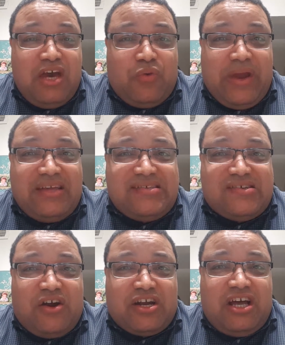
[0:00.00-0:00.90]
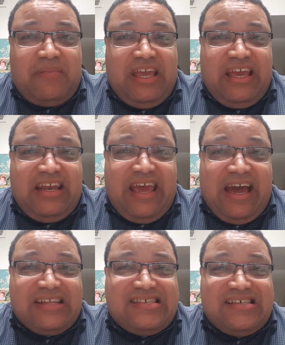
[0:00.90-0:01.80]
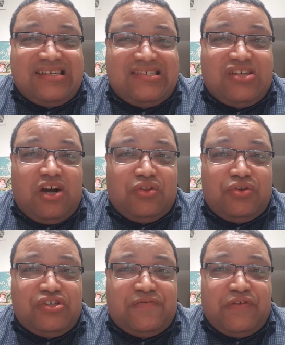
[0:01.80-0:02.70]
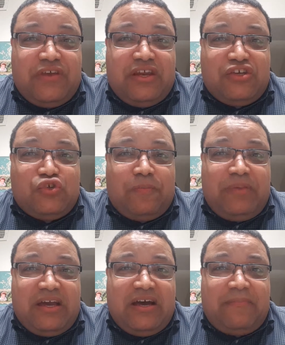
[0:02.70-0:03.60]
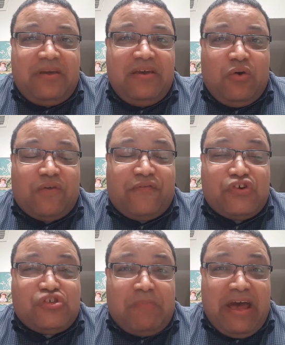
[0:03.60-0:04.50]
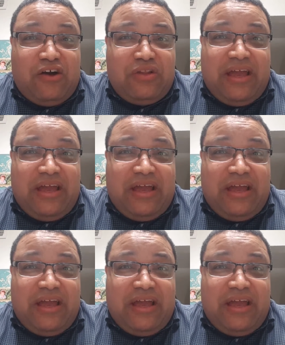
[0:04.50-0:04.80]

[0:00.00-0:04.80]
Rates are coming in at $6 for the initial pickup or first mile,